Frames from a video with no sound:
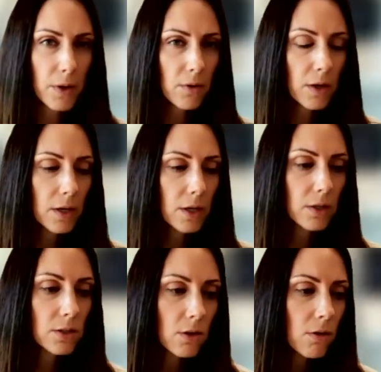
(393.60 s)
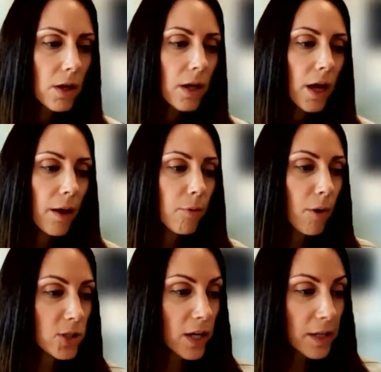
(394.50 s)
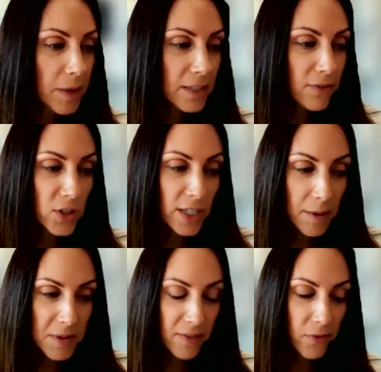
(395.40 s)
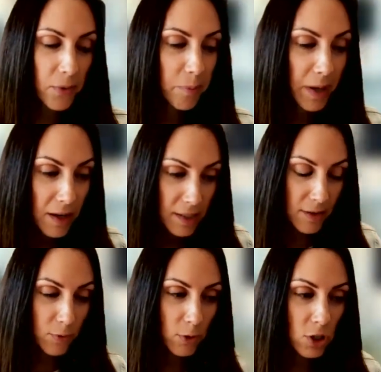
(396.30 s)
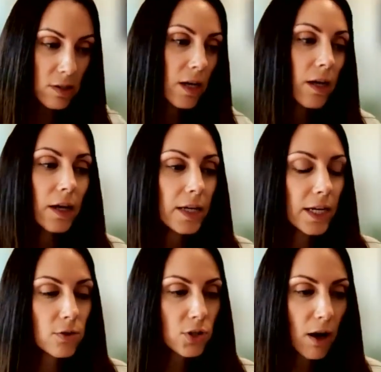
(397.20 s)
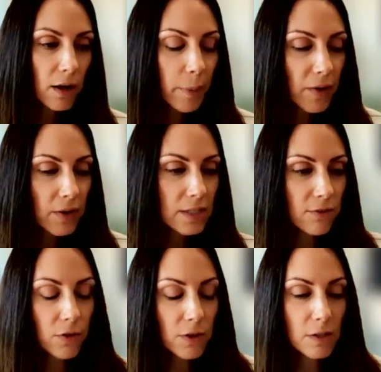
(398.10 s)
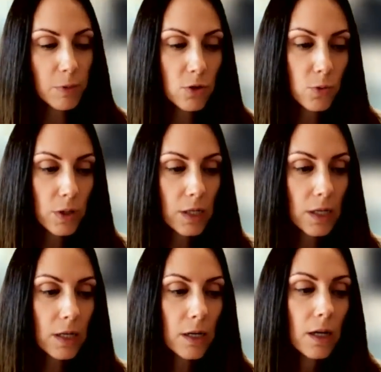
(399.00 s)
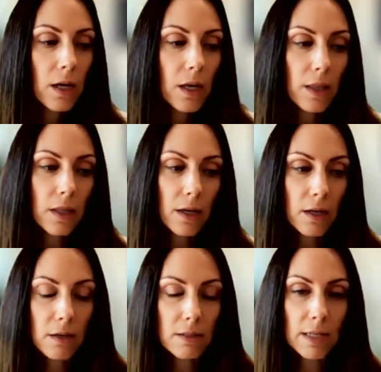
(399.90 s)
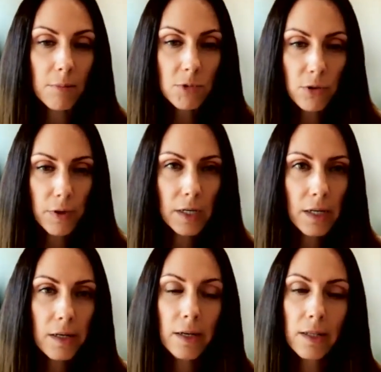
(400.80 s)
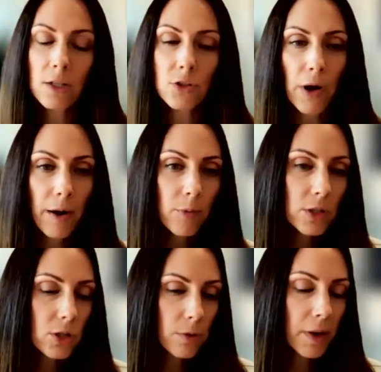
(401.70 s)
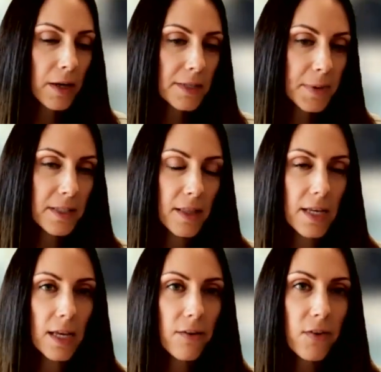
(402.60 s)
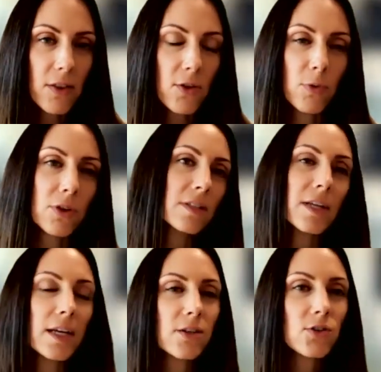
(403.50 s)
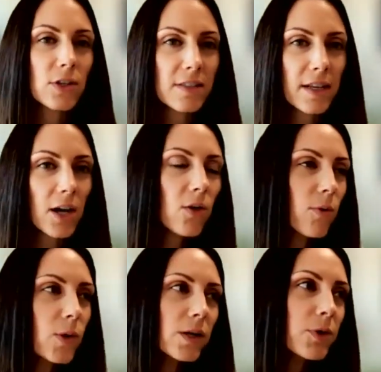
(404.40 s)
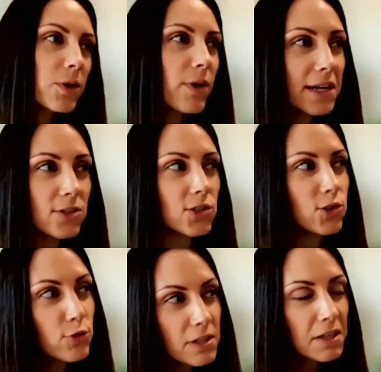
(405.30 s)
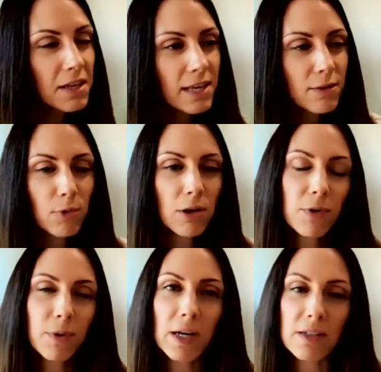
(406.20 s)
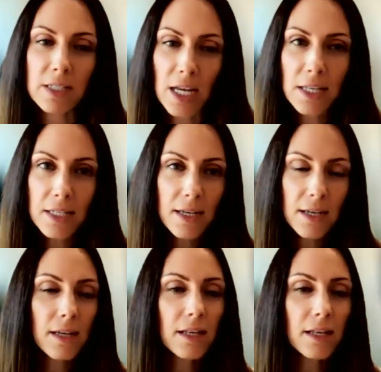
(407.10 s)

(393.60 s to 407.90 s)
Okay. Good to know. And while we're talking about different types of bugs and roaches, can you talk about the difference between the subterranean and the drywood termites? Because I think even in the real estate industry, it's like, oh, well, one requires drilling and one requires tenting.